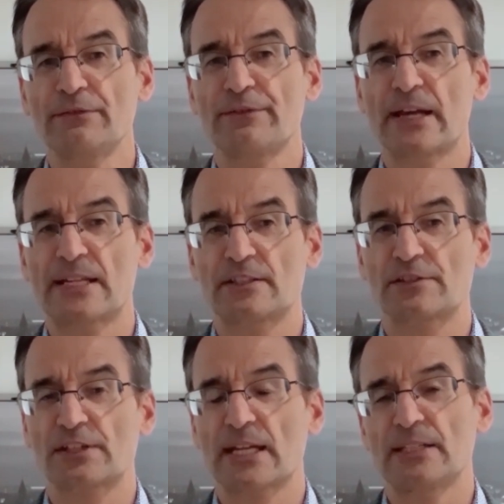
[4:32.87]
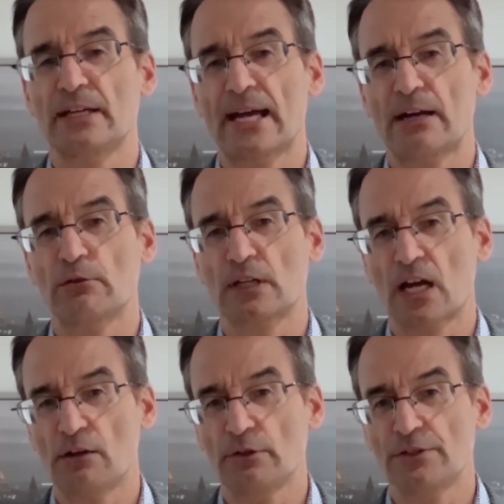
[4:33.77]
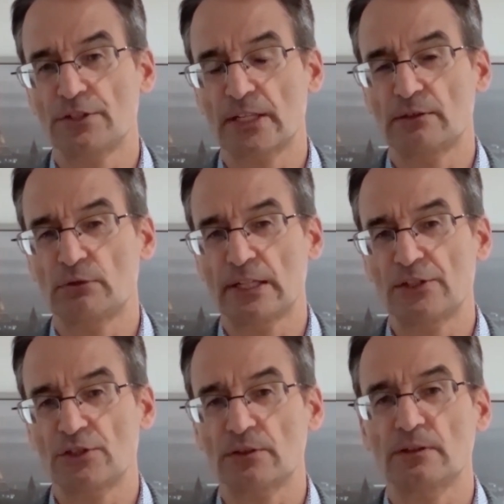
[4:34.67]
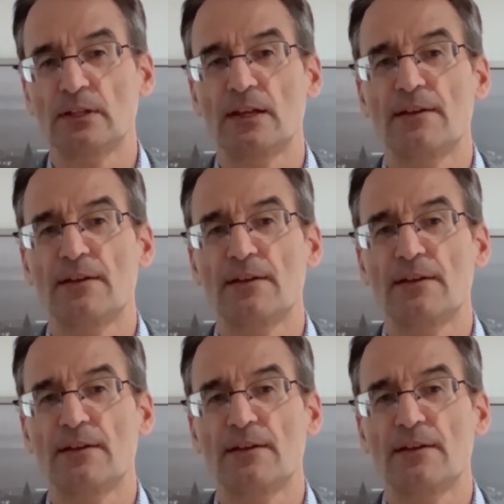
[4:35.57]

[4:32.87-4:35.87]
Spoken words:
fair to say that our current generation